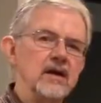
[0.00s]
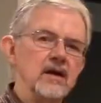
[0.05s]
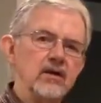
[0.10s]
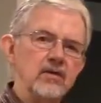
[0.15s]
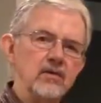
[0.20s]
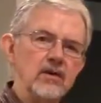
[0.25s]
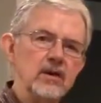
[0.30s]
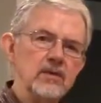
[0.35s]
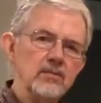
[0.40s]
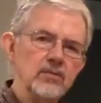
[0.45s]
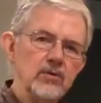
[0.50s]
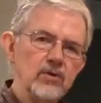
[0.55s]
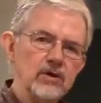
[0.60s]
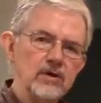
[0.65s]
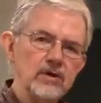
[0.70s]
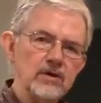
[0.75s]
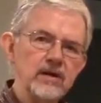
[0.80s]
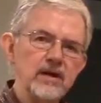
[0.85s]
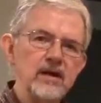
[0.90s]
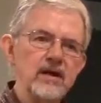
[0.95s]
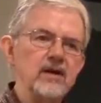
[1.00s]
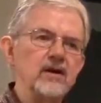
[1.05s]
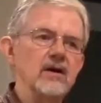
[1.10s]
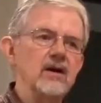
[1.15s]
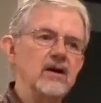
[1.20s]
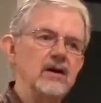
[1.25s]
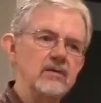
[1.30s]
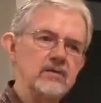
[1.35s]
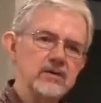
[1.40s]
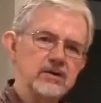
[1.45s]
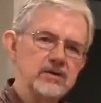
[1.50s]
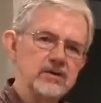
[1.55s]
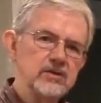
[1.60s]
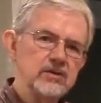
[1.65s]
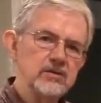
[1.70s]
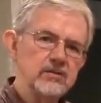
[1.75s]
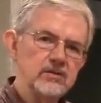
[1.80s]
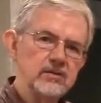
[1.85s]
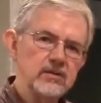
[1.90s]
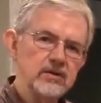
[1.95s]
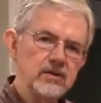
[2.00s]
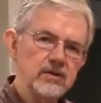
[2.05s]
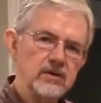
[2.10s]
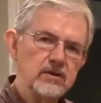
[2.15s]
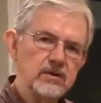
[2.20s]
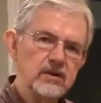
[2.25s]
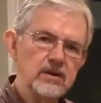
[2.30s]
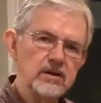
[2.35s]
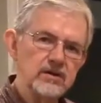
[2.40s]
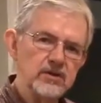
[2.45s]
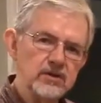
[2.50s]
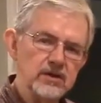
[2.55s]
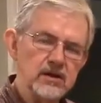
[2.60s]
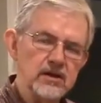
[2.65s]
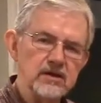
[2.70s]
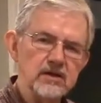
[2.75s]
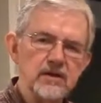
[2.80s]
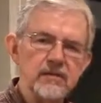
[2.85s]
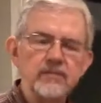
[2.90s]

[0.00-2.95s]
One important thing, always cool the cookie sheet